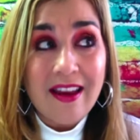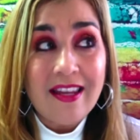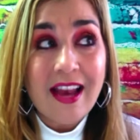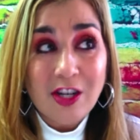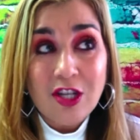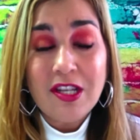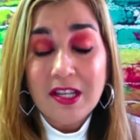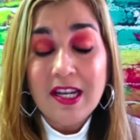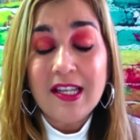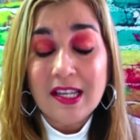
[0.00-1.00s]
It's actually still
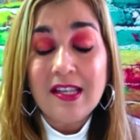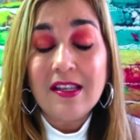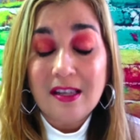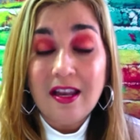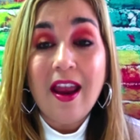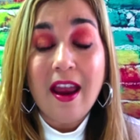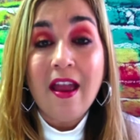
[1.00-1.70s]
in existence today.